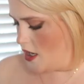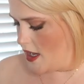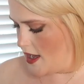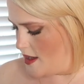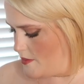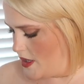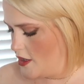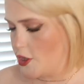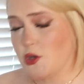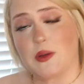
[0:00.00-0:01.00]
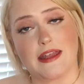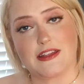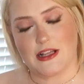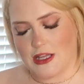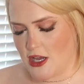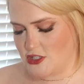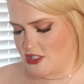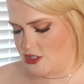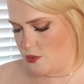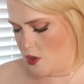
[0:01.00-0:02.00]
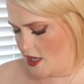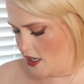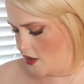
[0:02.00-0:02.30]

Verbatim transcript: um, create the collage that you want.